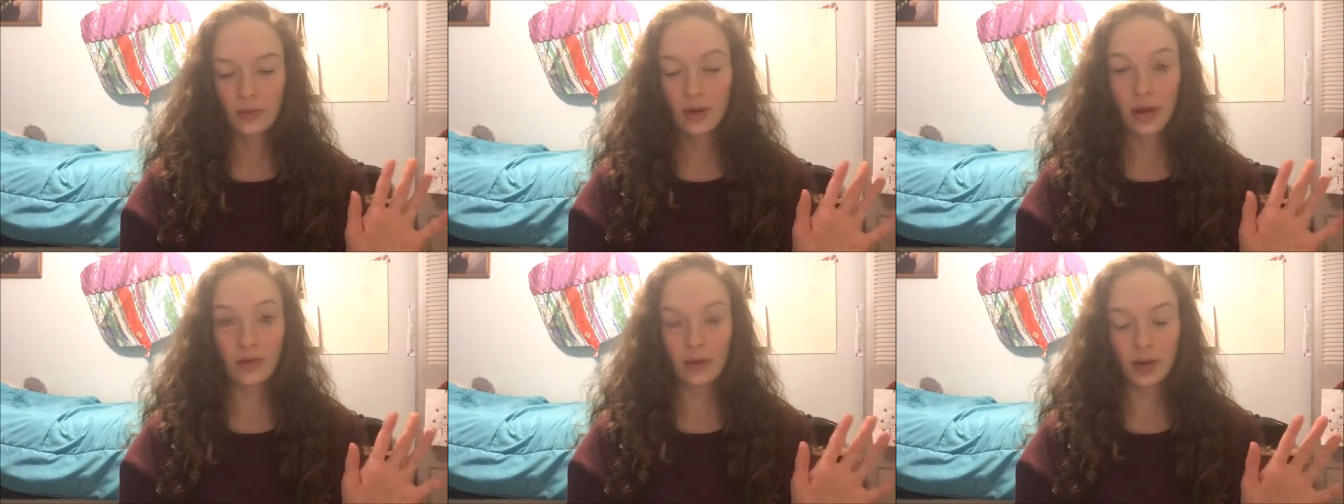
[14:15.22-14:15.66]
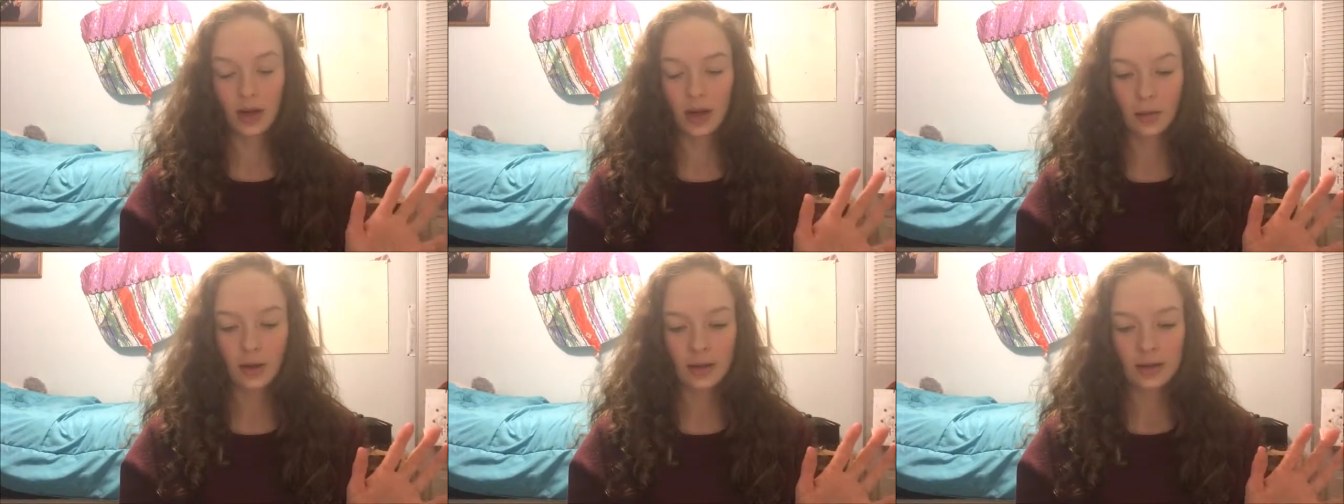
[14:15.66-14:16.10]
whatever.
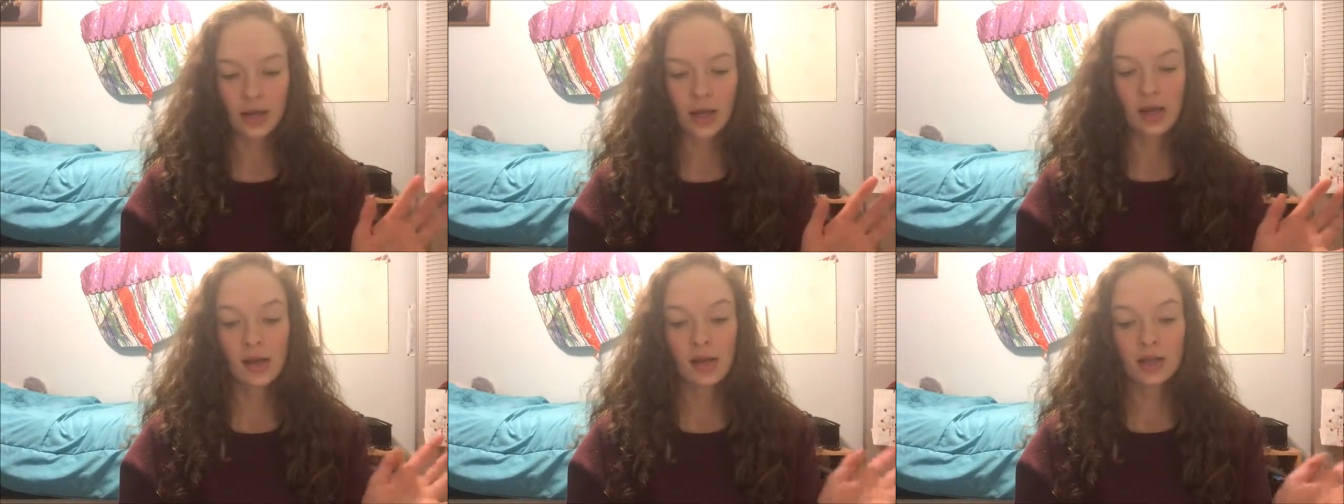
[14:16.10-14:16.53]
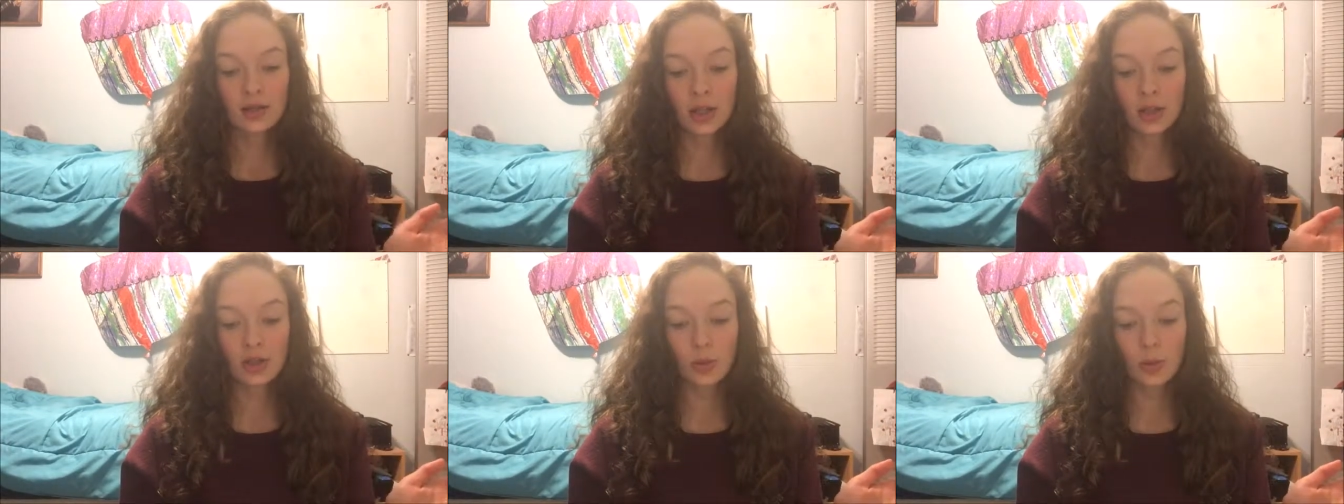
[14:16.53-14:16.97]
Anyways,
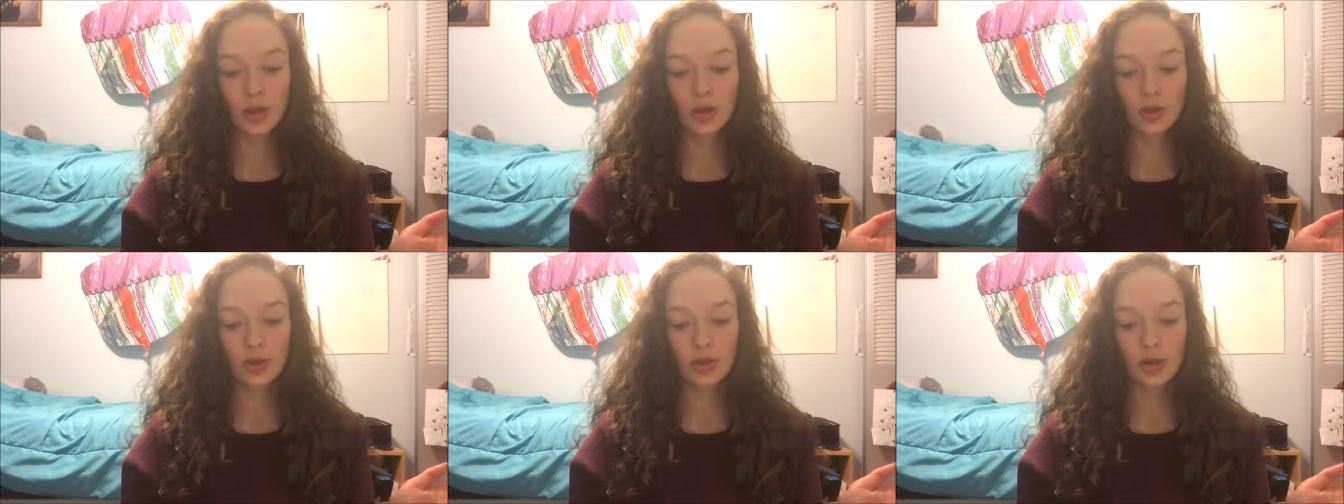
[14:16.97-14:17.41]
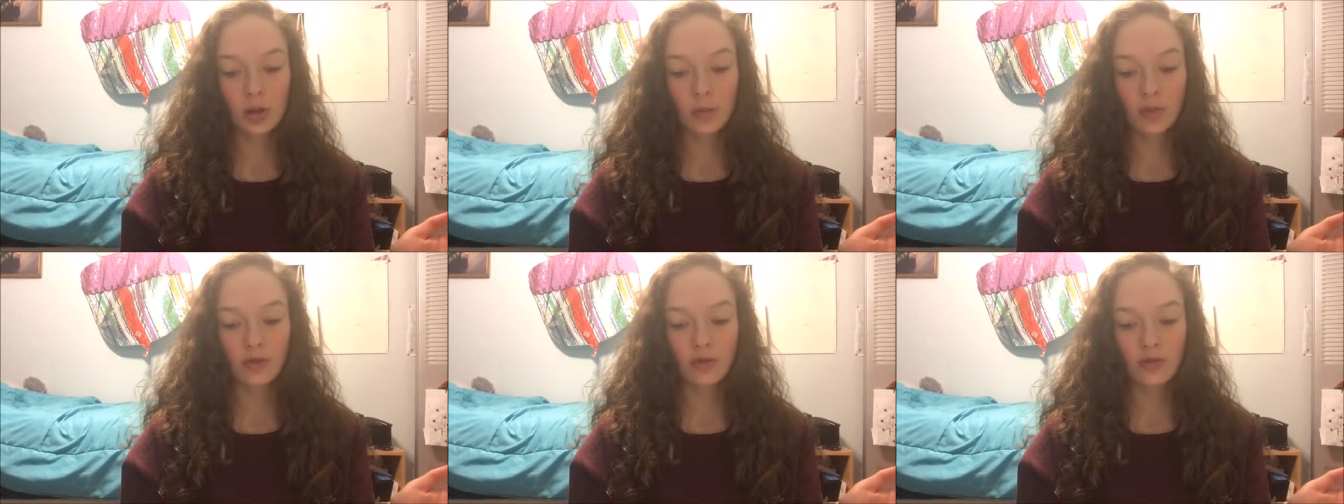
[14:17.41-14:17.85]
since you were issued
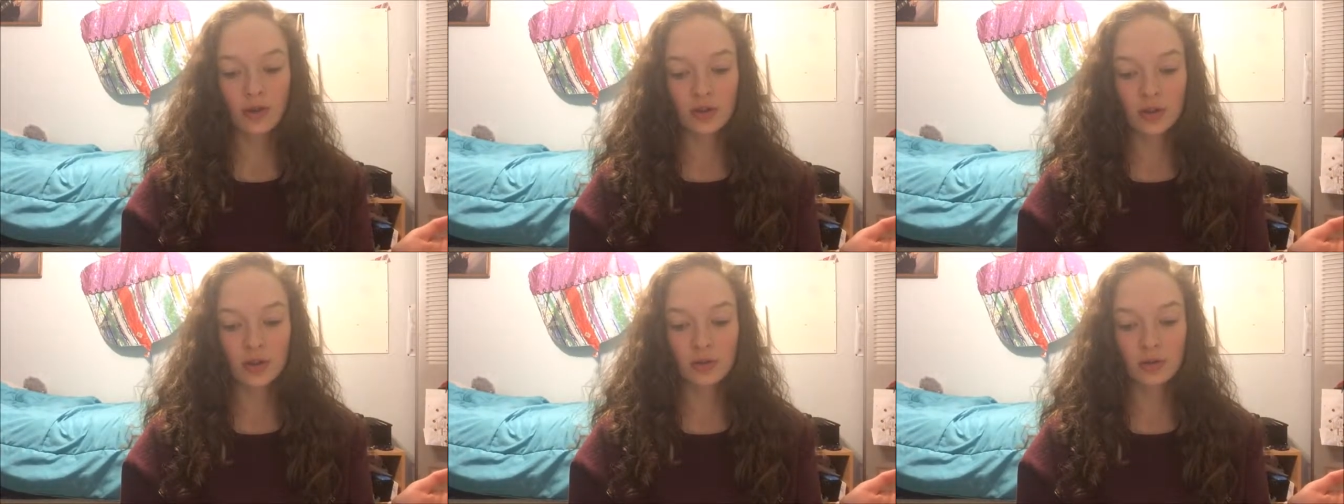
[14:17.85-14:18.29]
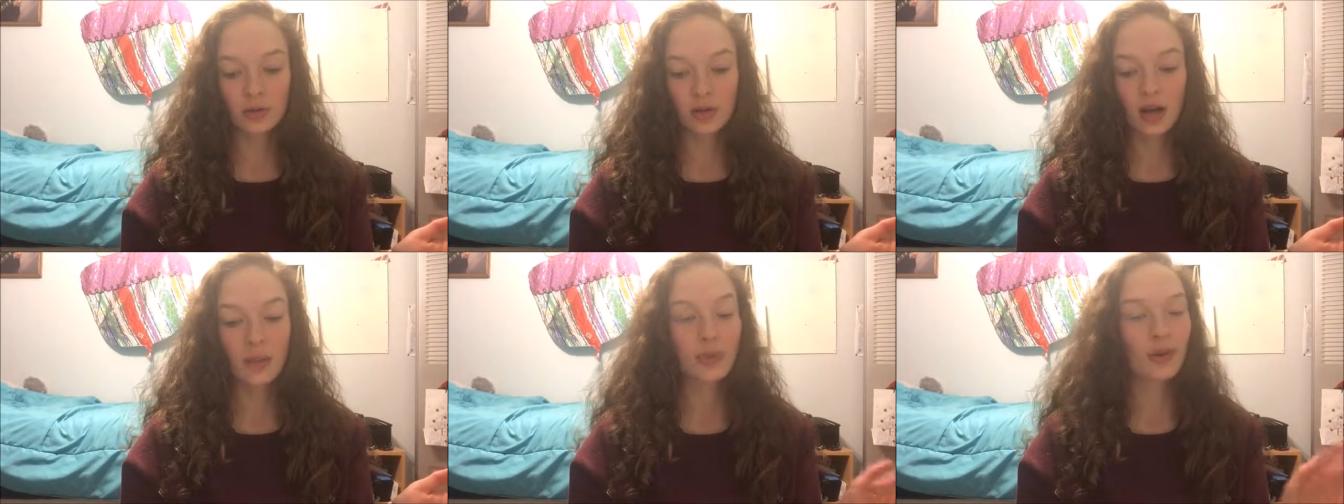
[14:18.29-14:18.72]
a
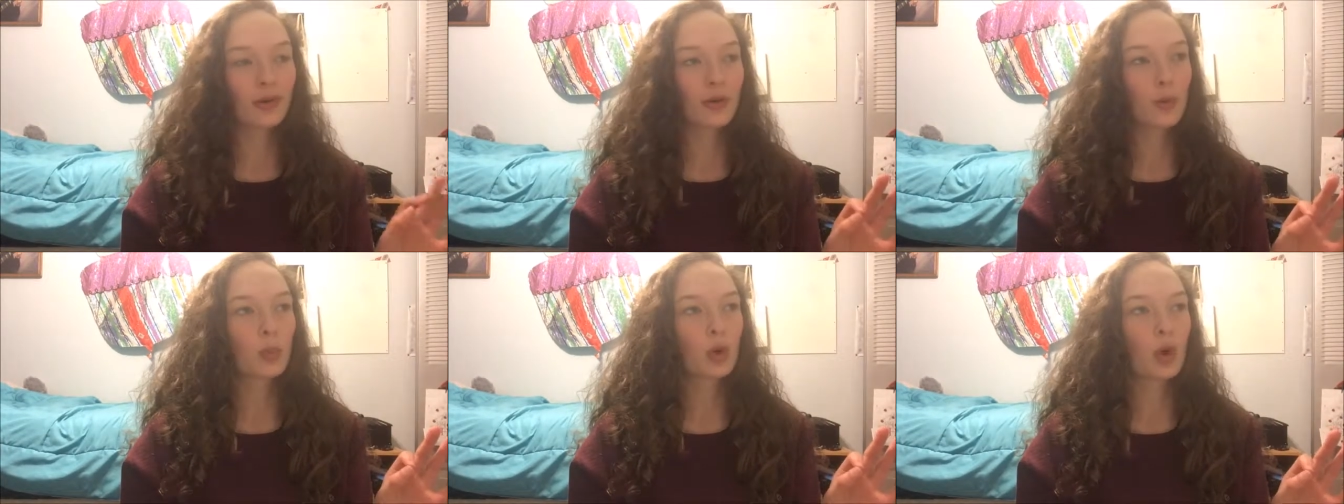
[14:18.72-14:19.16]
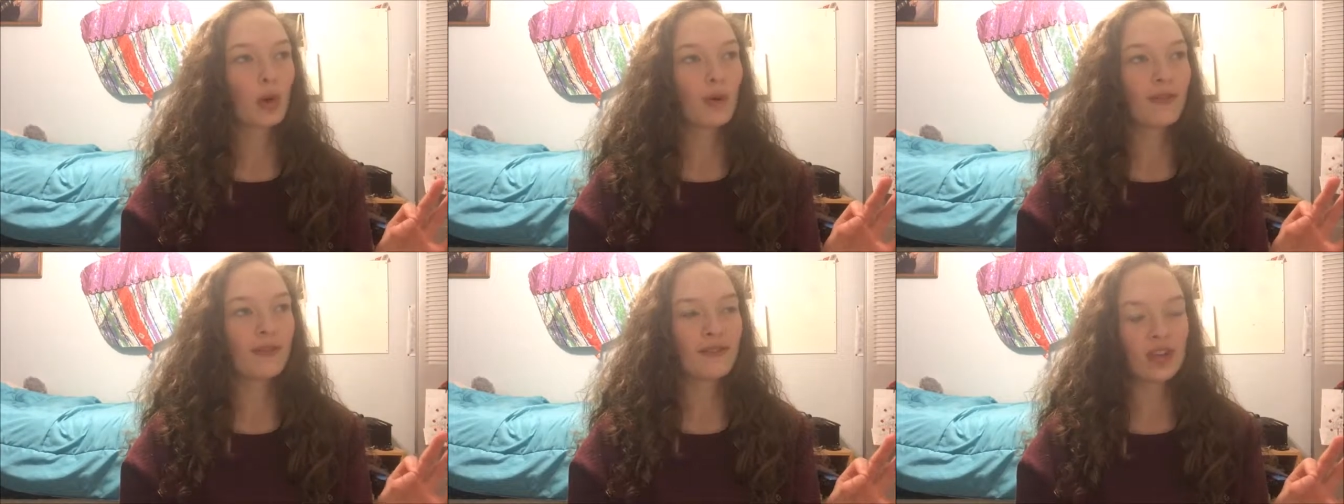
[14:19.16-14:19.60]
provisional a pro
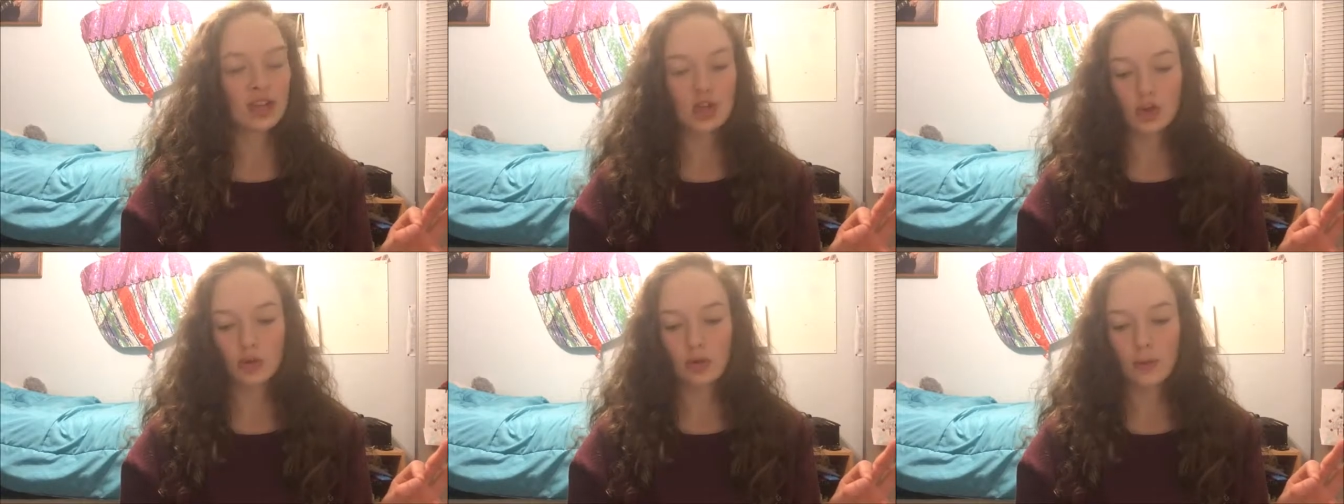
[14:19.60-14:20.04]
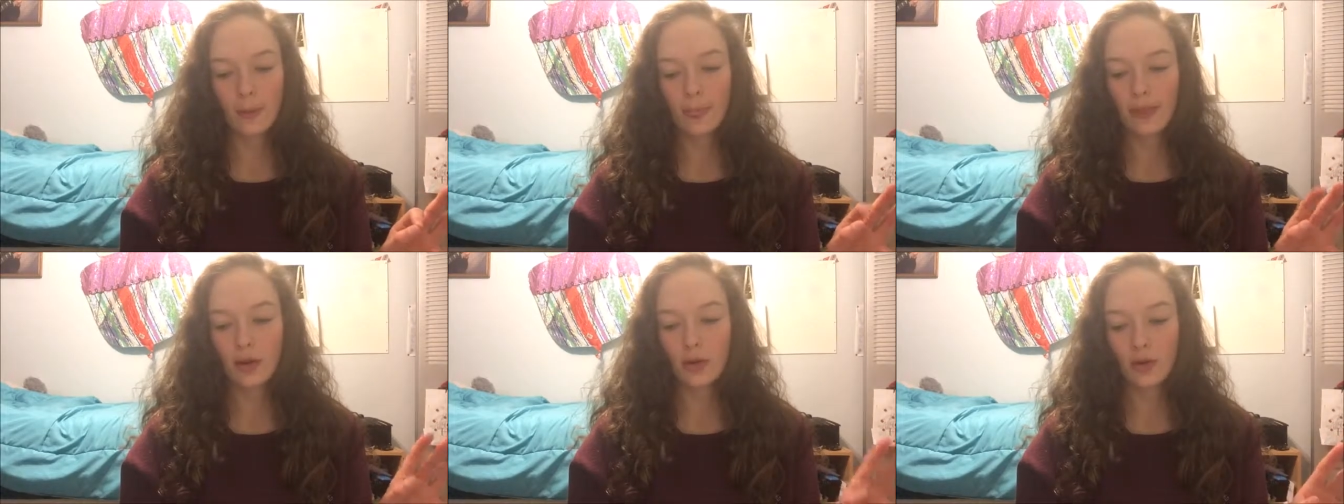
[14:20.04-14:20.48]
provisional
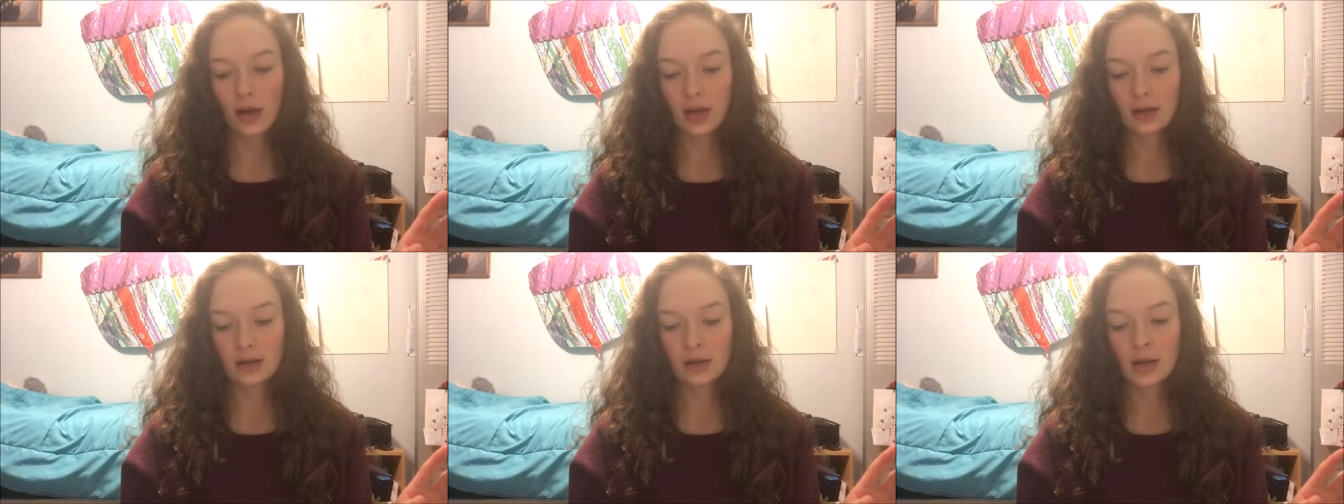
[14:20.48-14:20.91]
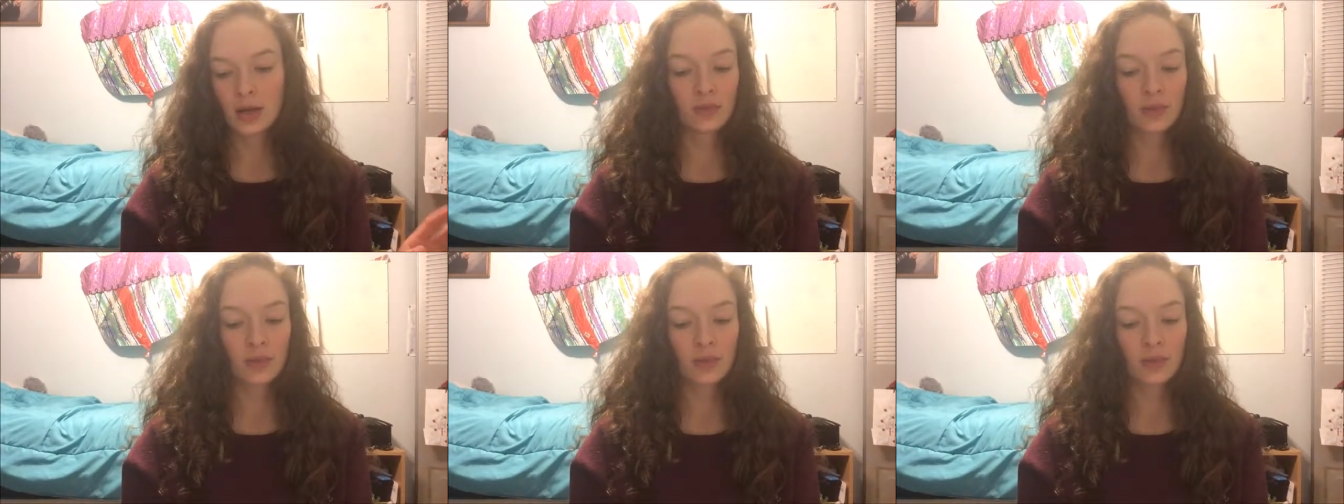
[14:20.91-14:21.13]
credit,